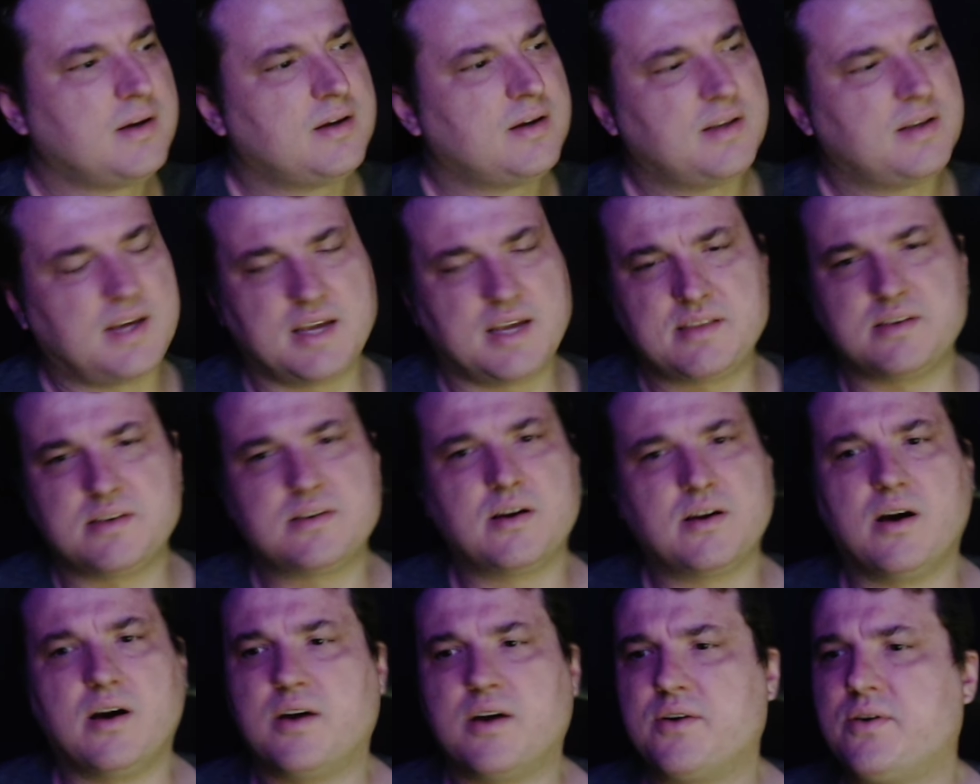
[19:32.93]
They get the
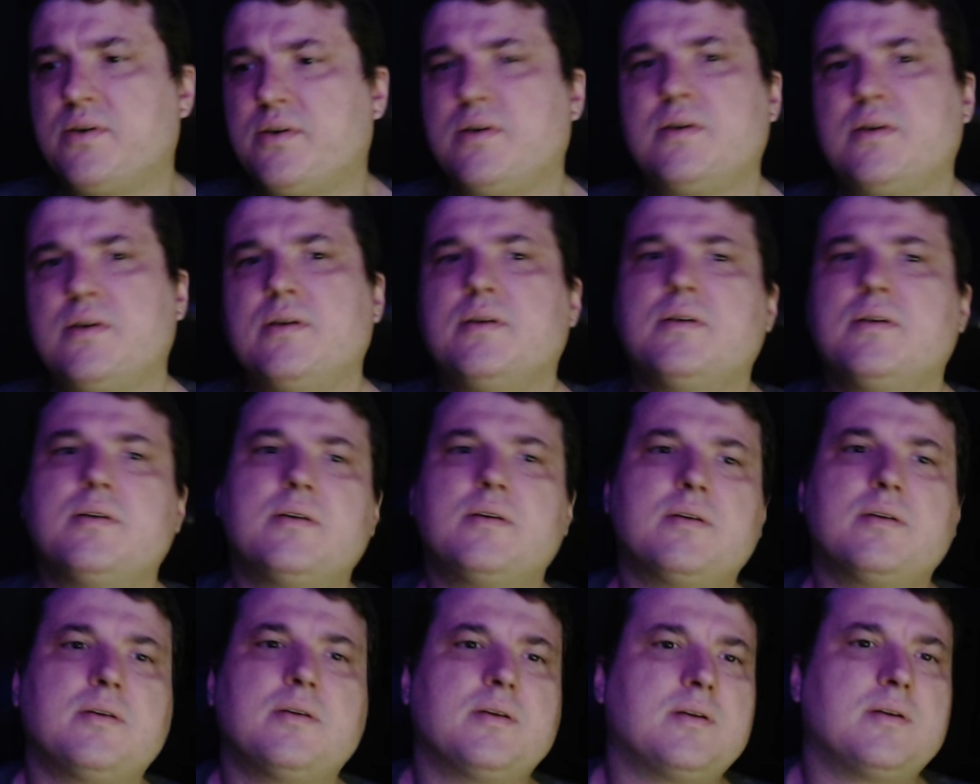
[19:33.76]
daughter,
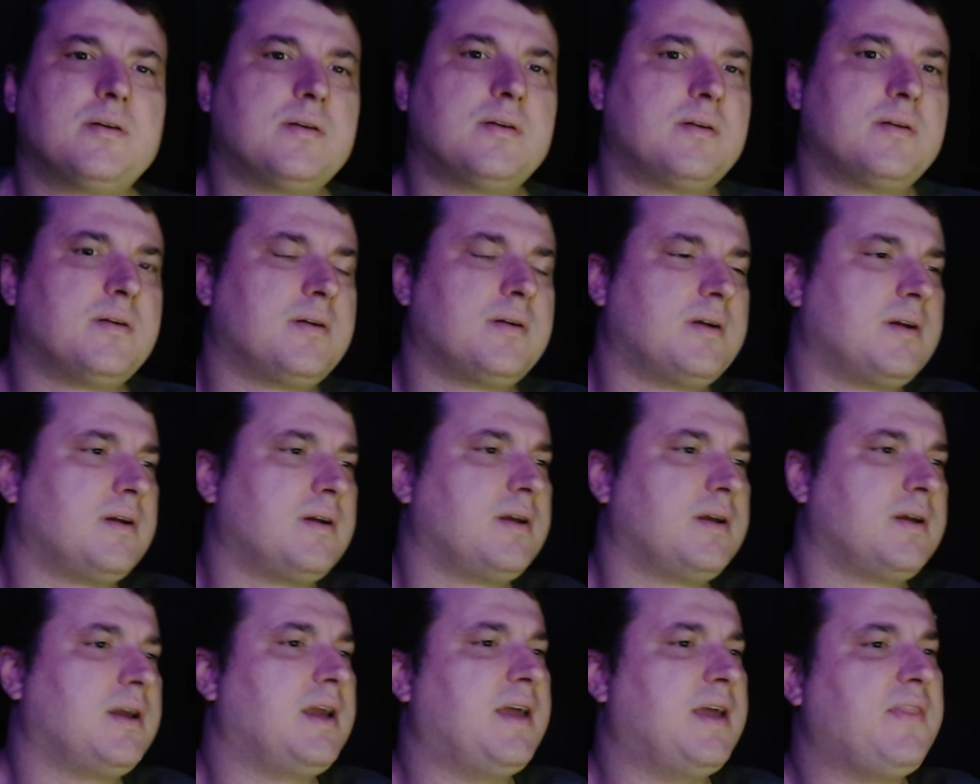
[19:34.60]

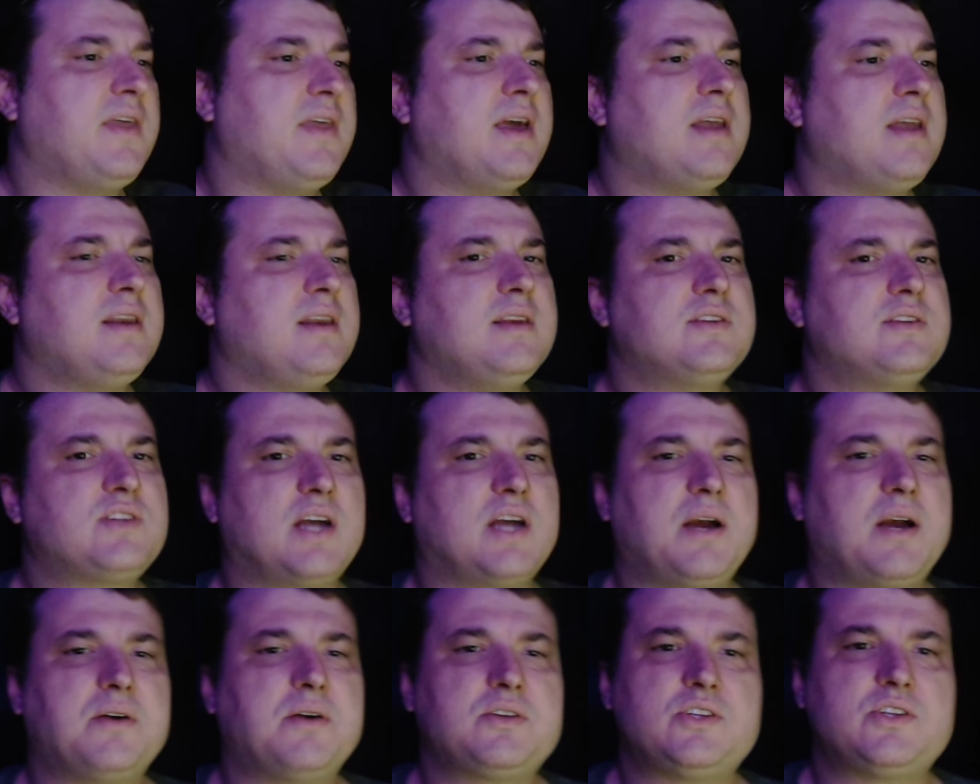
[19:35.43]
and then
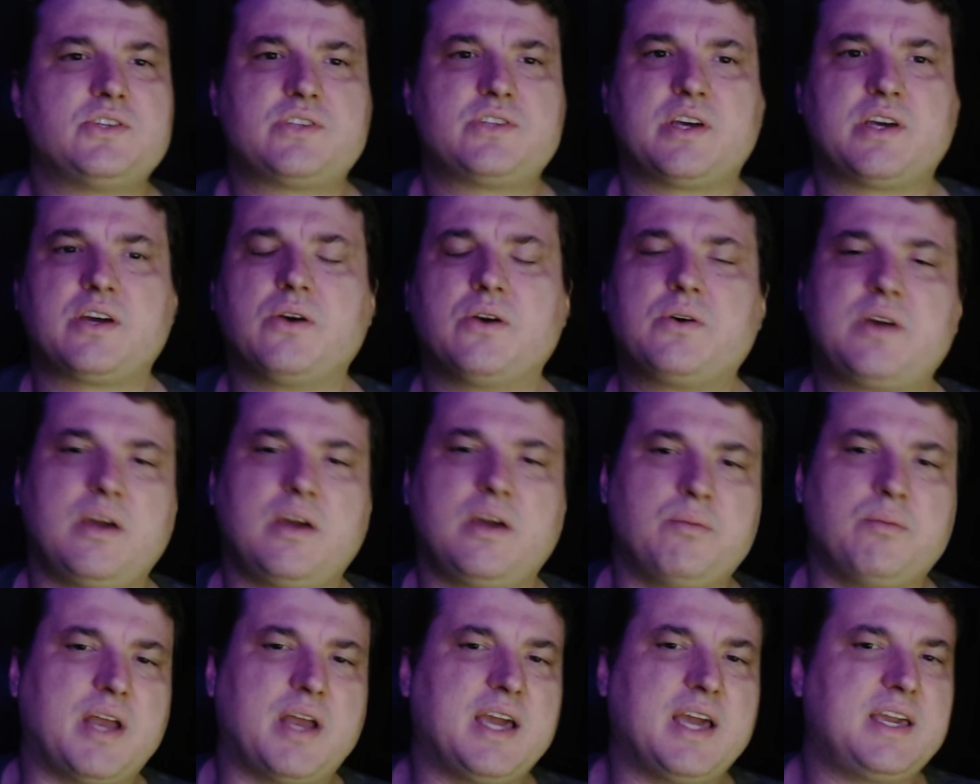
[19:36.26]
Cyrus is like, okay,
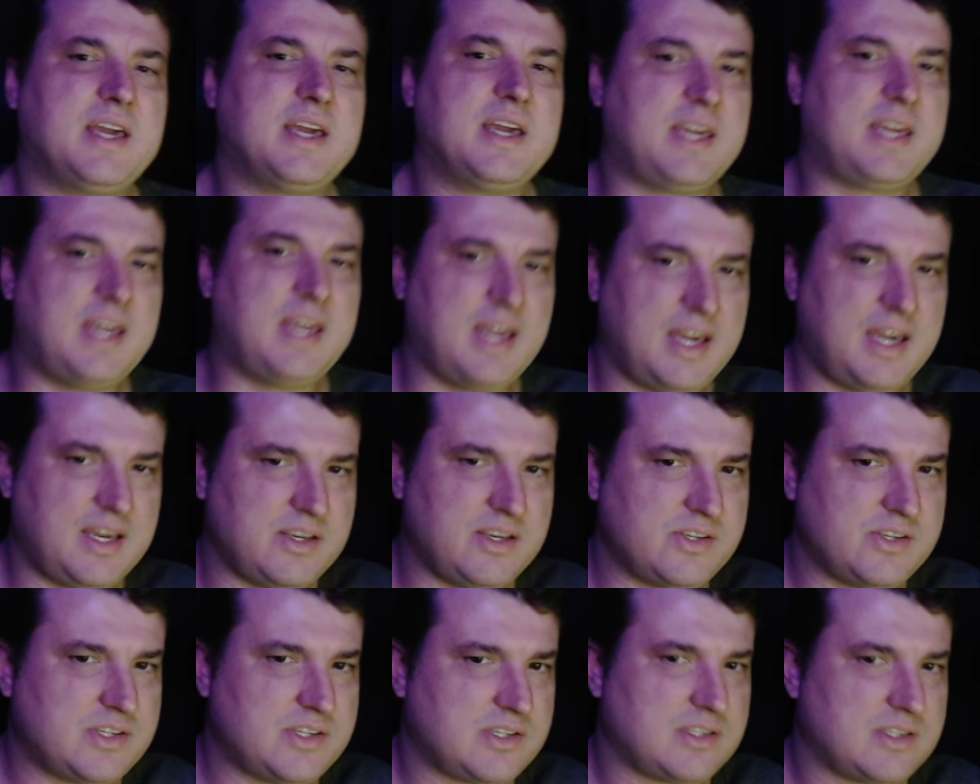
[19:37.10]
but I get
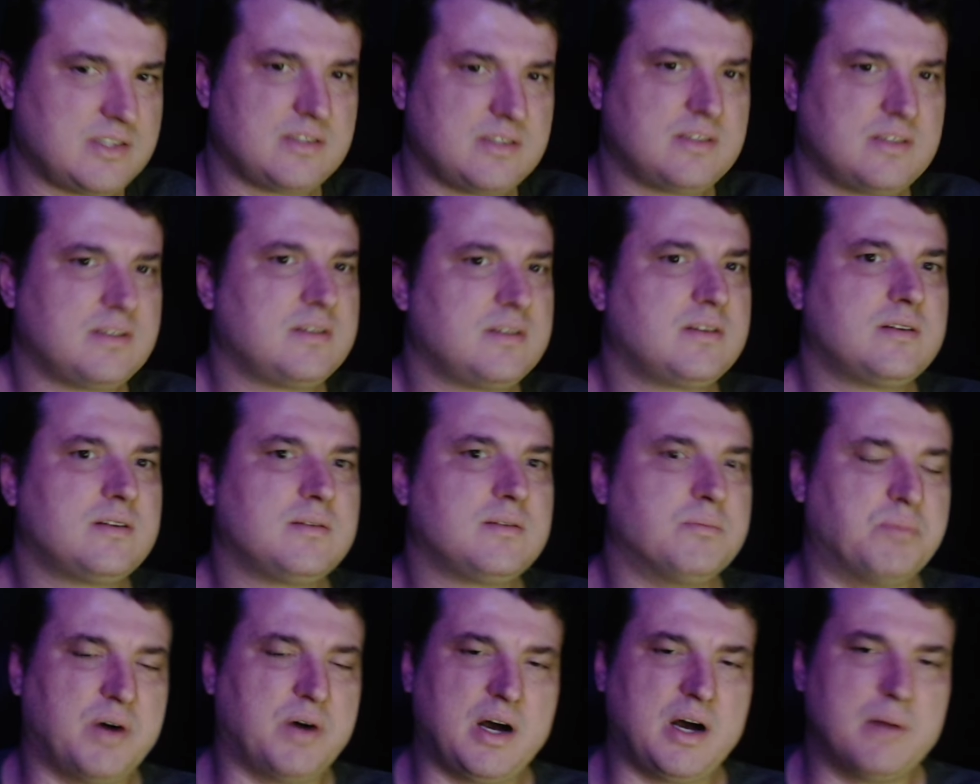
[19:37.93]
Case.
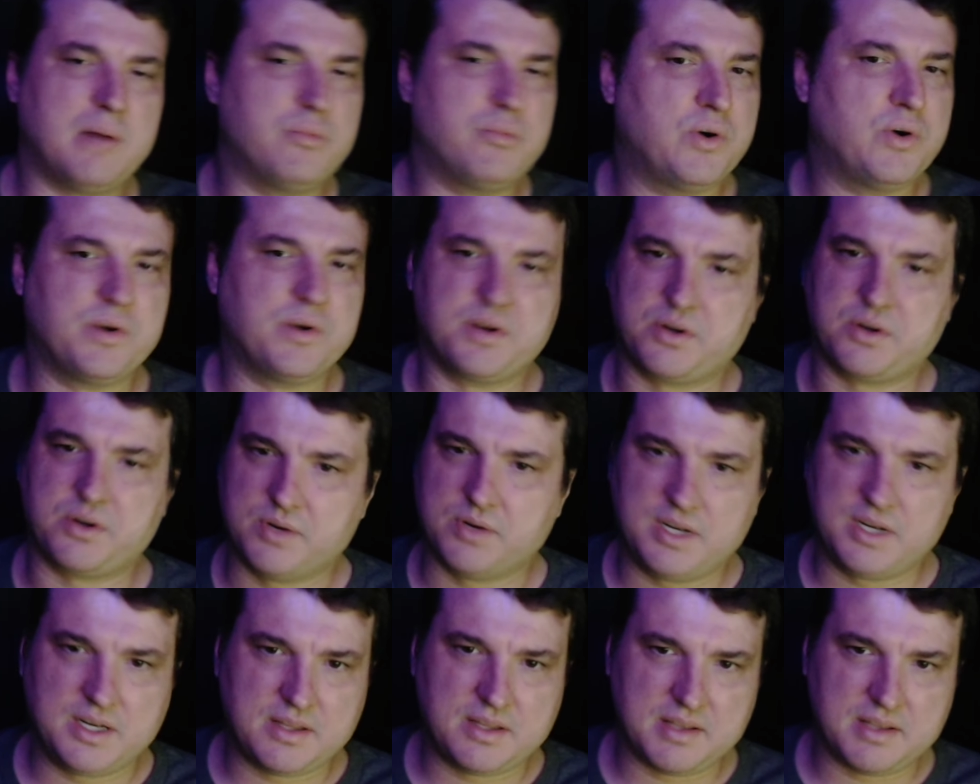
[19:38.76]
Bob won't agree
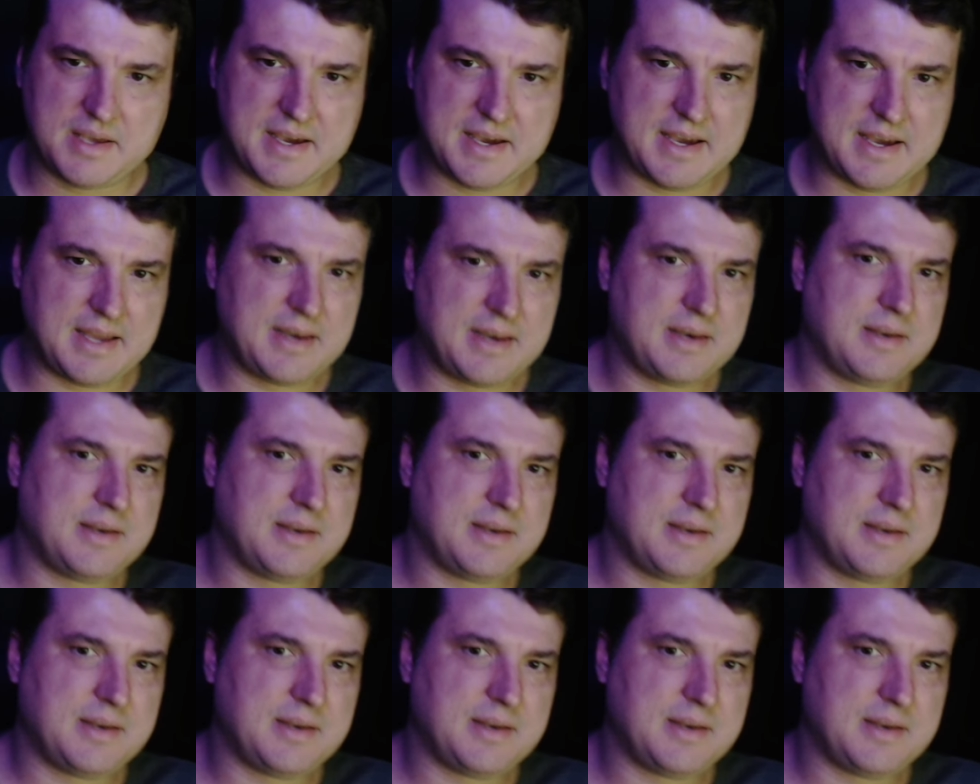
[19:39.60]
to that.